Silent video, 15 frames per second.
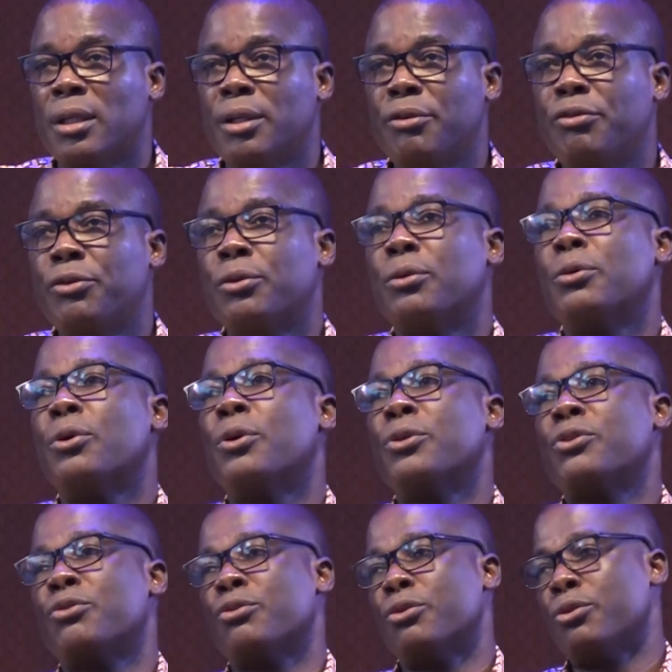If you go
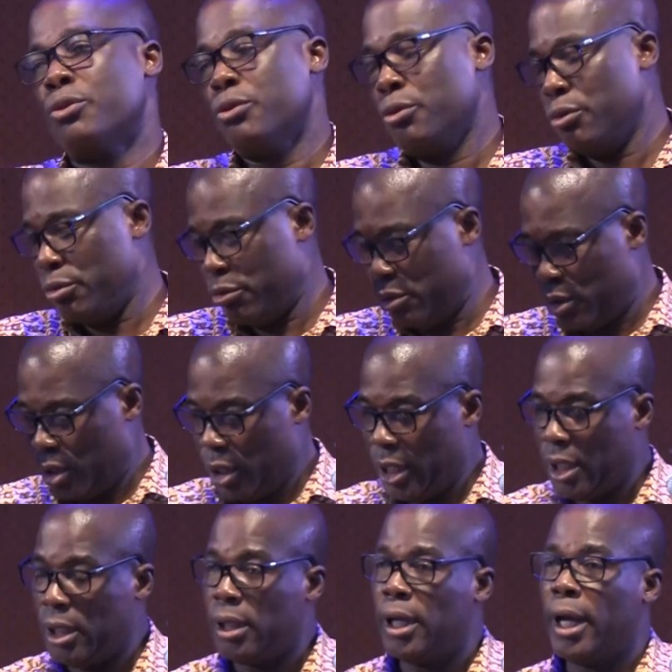to
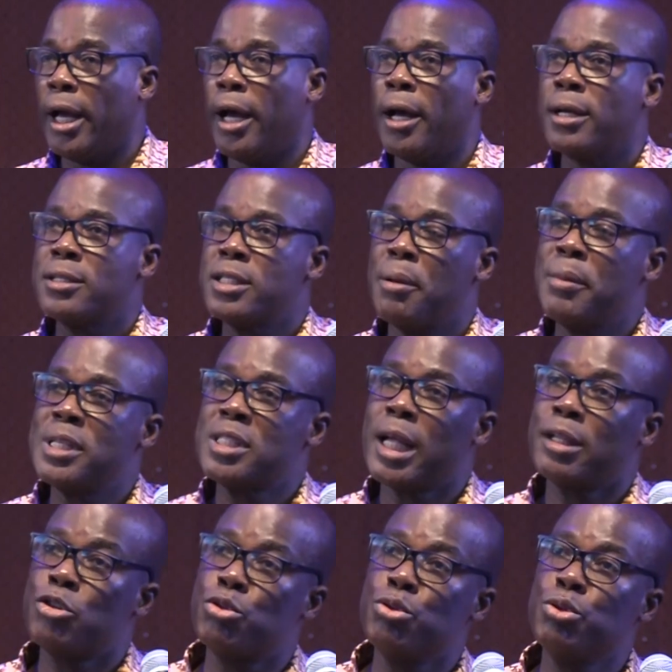
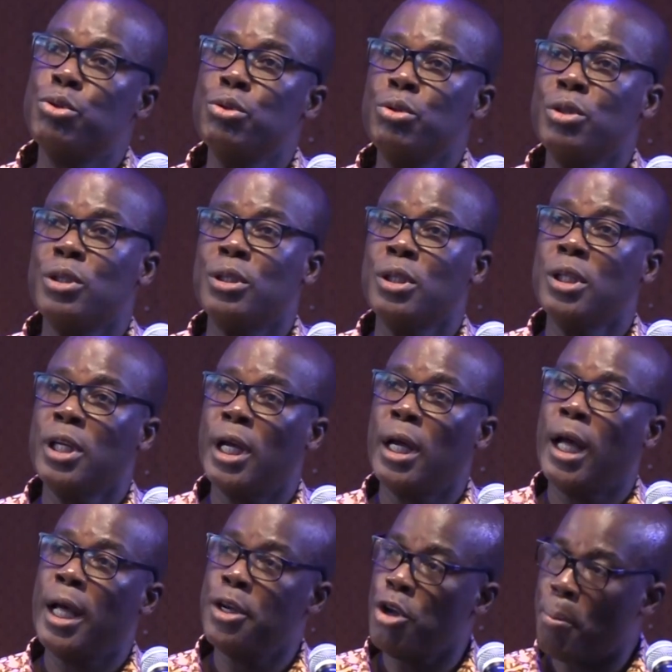semester
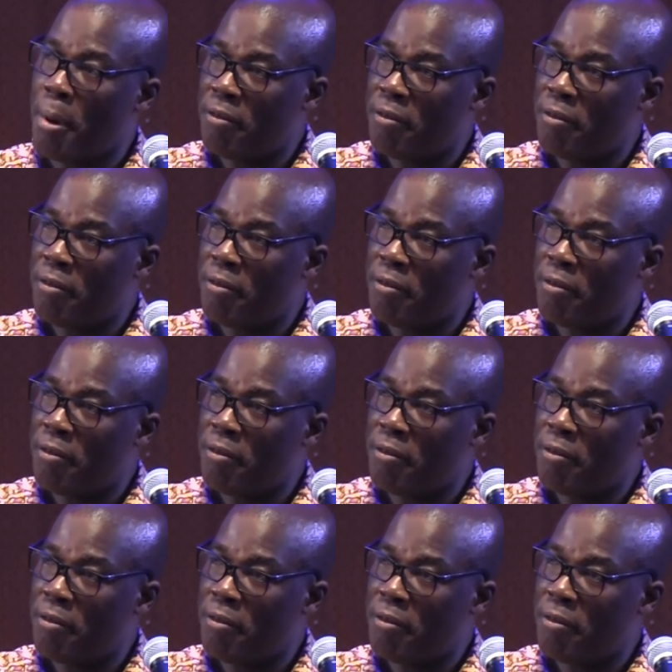2 and your